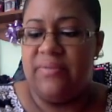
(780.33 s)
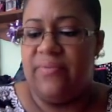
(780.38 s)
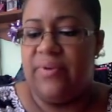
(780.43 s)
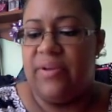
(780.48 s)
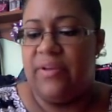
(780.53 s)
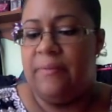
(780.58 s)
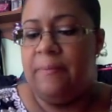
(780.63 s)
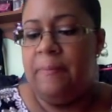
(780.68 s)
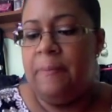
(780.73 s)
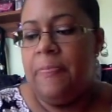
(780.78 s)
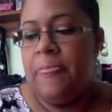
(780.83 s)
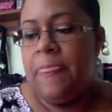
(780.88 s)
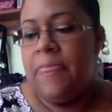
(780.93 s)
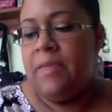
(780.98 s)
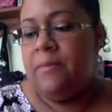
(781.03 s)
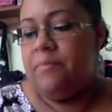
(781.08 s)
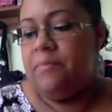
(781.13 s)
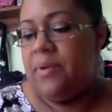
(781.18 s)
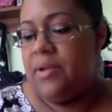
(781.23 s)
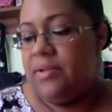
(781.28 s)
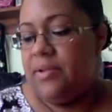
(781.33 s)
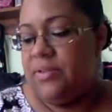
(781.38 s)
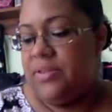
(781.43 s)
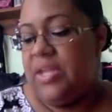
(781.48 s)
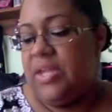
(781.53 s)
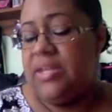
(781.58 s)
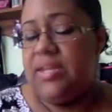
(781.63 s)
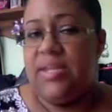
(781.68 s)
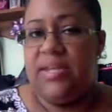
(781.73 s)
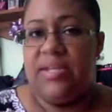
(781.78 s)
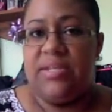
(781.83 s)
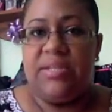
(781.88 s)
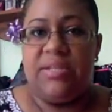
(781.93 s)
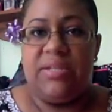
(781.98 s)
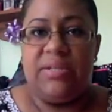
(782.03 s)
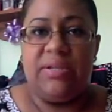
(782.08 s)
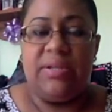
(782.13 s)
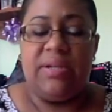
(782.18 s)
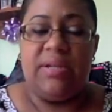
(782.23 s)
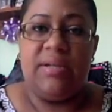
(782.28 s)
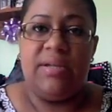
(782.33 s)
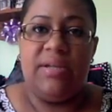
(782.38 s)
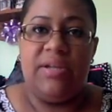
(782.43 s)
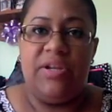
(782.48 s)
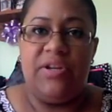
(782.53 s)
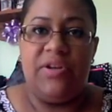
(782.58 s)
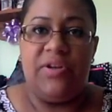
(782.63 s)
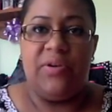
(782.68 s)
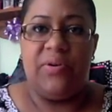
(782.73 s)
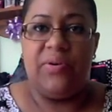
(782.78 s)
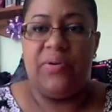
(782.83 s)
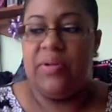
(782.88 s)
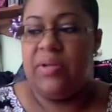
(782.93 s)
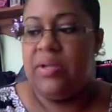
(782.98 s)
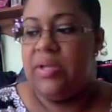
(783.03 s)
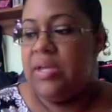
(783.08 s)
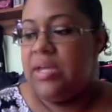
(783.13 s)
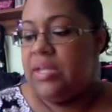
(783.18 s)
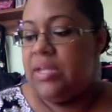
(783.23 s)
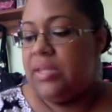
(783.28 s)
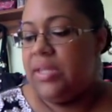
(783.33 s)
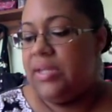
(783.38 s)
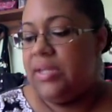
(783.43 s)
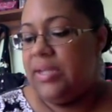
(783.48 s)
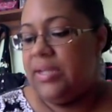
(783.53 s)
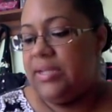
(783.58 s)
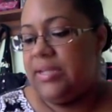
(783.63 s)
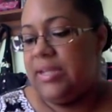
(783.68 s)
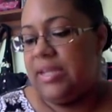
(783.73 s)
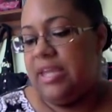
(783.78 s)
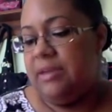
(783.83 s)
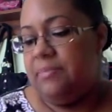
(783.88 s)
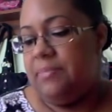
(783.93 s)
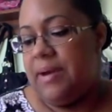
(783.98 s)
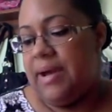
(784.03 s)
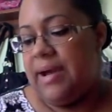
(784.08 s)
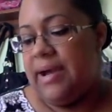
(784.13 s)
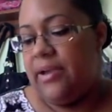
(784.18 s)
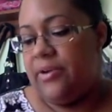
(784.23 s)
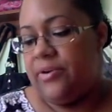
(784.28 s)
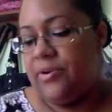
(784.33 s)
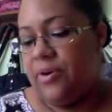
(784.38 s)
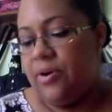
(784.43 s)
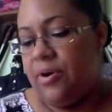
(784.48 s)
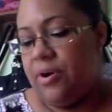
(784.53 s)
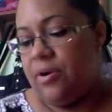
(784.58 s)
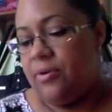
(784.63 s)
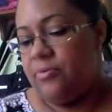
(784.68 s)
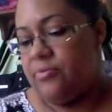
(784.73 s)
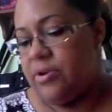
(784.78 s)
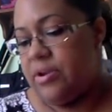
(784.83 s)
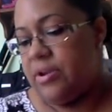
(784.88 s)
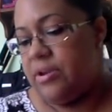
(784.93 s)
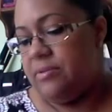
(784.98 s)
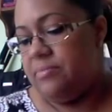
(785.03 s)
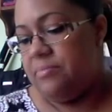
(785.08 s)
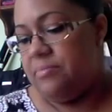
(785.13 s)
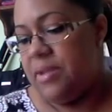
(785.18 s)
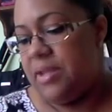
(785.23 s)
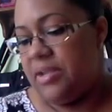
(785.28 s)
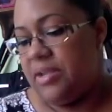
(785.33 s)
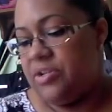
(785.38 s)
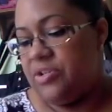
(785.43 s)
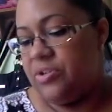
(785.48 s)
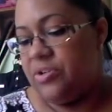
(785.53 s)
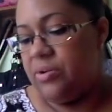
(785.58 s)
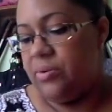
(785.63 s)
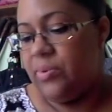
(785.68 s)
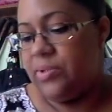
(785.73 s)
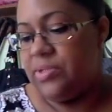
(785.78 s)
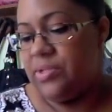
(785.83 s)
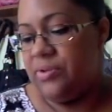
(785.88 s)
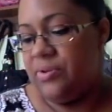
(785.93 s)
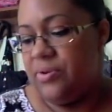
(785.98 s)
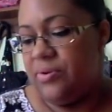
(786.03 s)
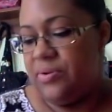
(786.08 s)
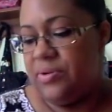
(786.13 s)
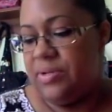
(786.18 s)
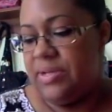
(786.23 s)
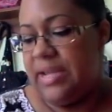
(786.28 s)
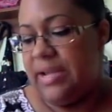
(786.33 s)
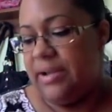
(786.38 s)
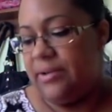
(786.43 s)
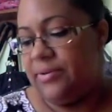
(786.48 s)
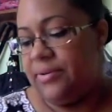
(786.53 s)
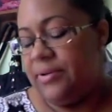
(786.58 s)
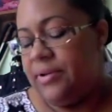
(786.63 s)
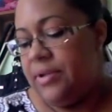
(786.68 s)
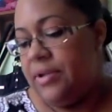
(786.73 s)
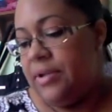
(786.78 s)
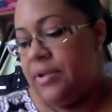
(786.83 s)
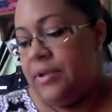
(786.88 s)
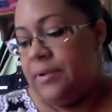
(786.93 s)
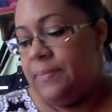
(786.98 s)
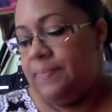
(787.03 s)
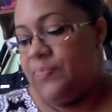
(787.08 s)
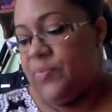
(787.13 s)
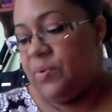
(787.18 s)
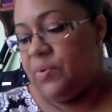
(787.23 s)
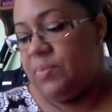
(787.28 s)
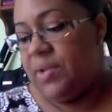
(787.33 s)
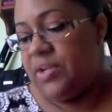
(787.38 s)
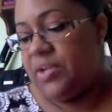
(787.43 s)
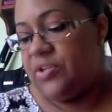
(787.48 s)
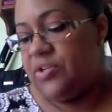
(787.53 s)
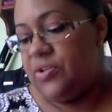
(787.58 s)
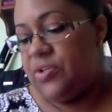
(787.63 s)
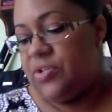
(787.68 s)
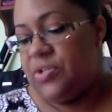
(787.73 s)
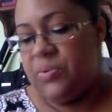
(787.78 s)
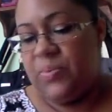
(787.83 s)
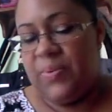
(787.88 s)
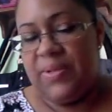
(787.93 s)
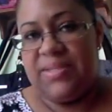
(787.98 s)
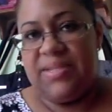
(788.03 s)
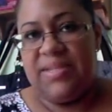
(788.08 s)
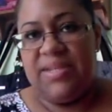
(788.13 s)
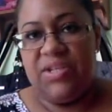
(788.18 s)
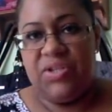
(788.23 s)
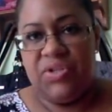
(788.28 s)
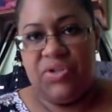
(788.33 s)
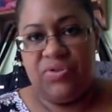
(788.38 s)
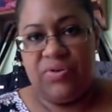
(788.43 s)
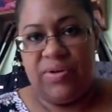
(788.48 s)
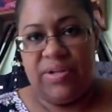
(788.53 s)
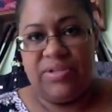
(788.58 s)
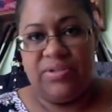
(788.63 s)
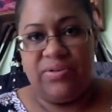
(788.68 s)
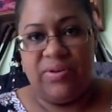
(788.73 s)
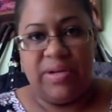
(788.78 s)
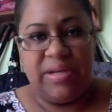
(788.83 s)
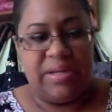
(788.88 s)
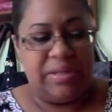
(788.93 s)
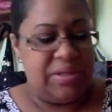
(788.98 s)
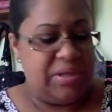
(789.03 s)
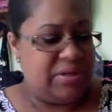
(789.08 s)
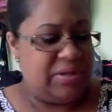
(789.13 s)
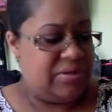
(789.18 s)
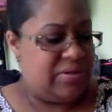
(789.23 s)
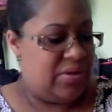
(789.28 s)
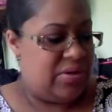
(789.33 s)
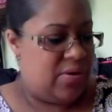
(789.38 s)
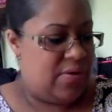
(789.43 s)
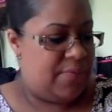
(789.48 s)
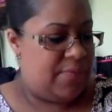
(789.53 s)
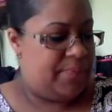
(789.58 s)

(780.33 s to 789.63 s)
of it. But they needed to, they needed to keep an eye on her heart rate and making sure it wasn't going down, or making sure she wasn't in stress or anything. So,